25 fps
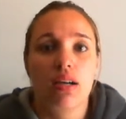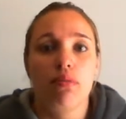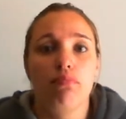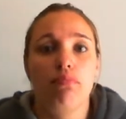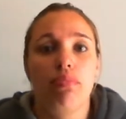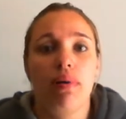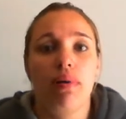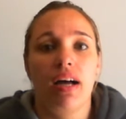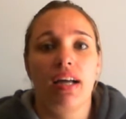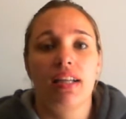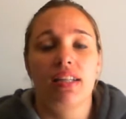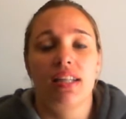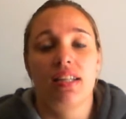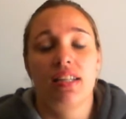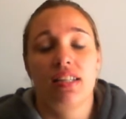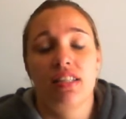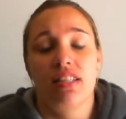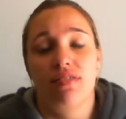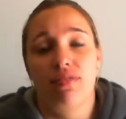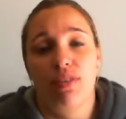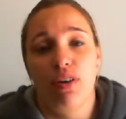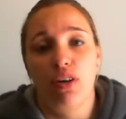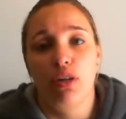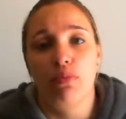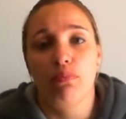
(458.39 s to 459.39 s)
but it is
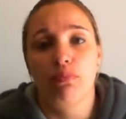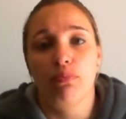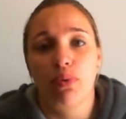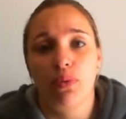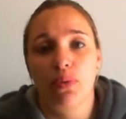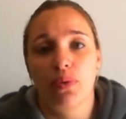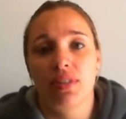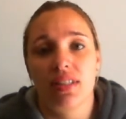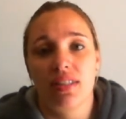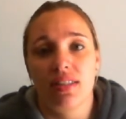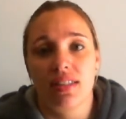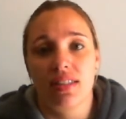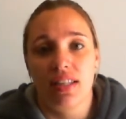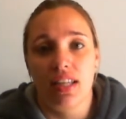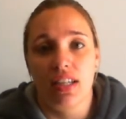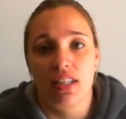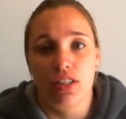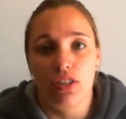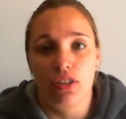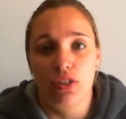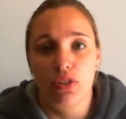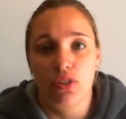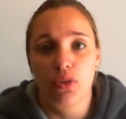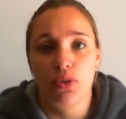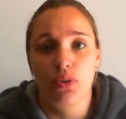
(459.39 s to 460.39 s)
very important
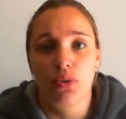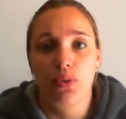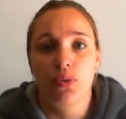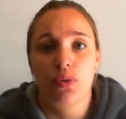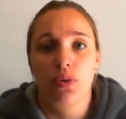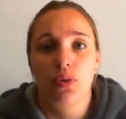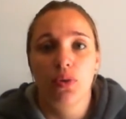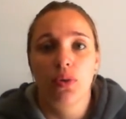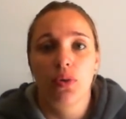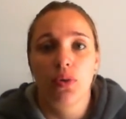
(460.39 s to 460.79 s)
that you